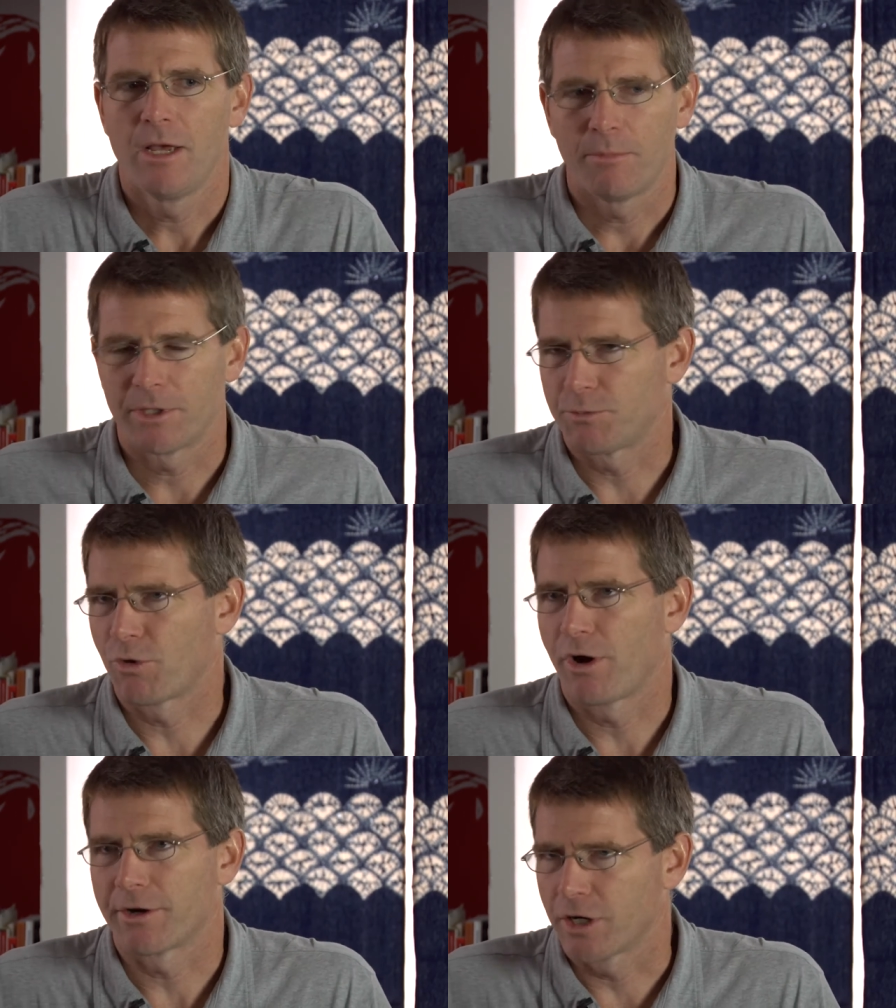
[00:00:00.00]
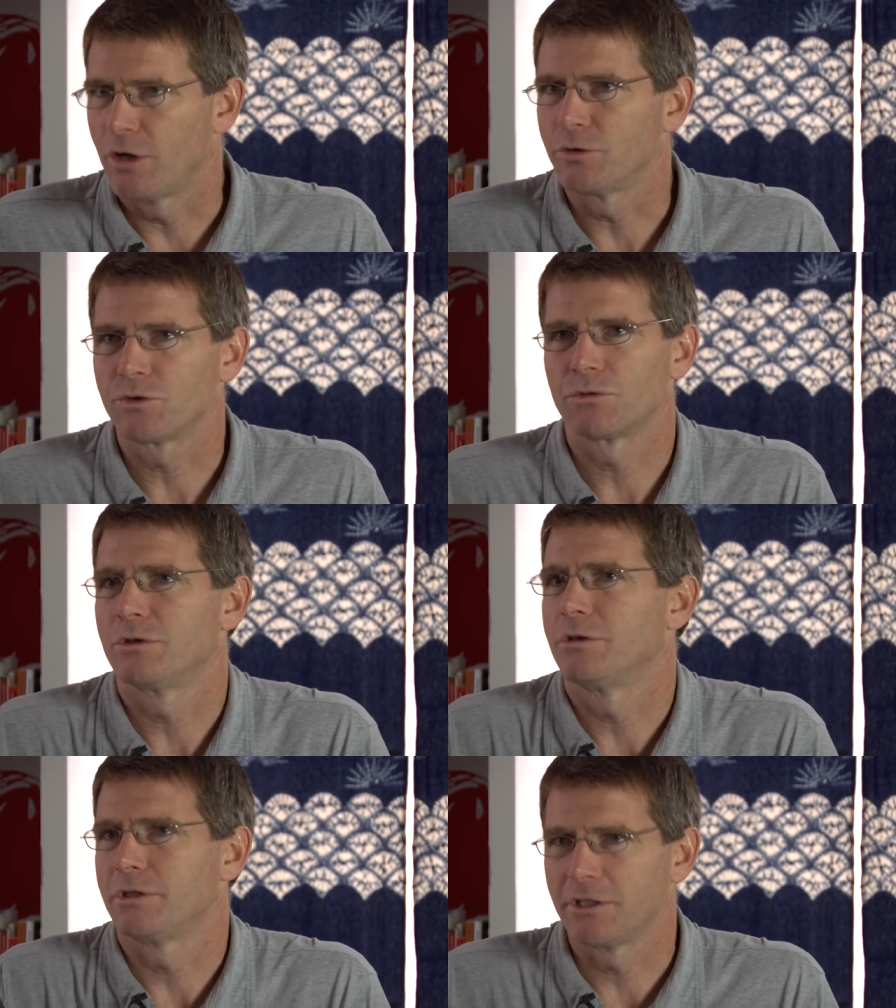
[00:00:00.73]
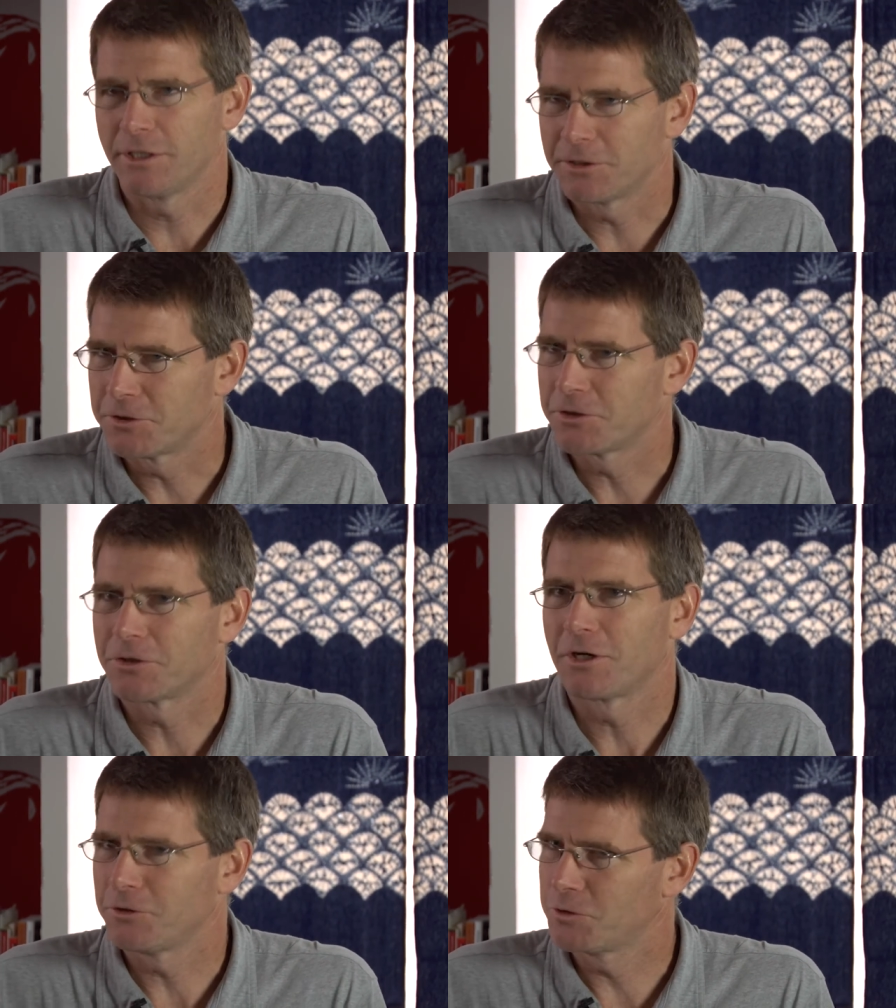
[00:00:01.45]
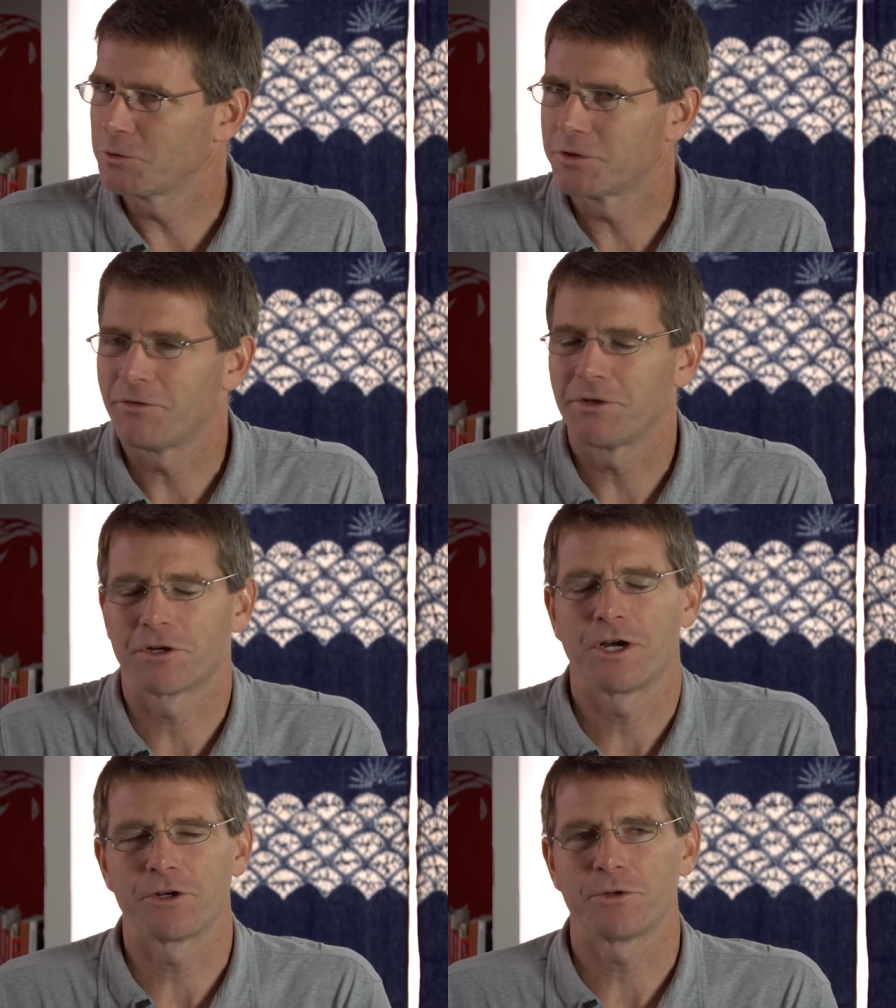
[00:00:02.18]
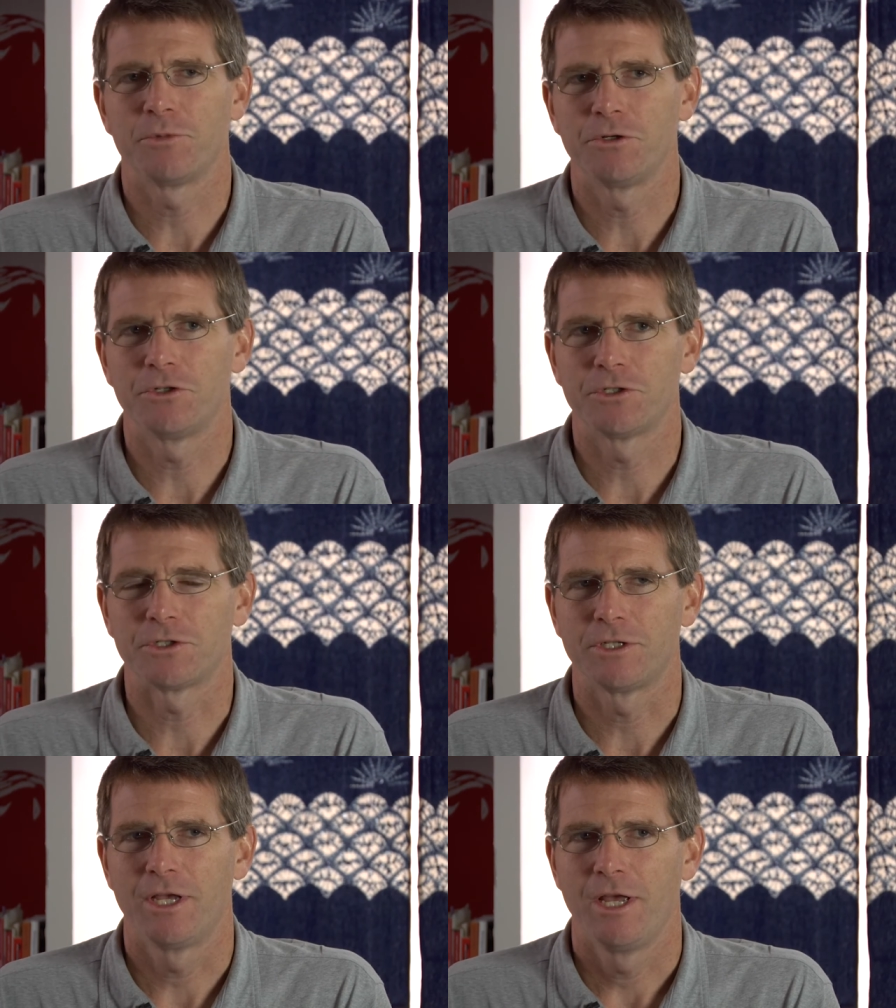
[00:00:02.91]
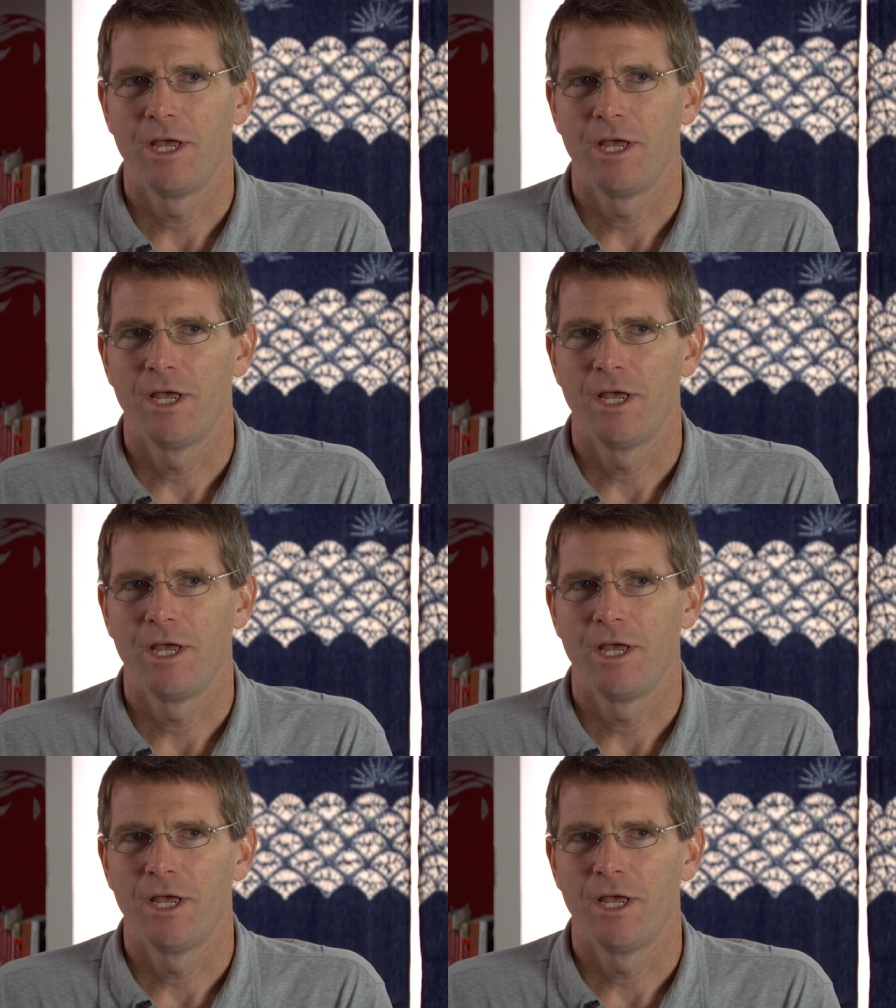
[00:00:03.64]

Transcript: much broader cultural and literature, all sorts of other contributions.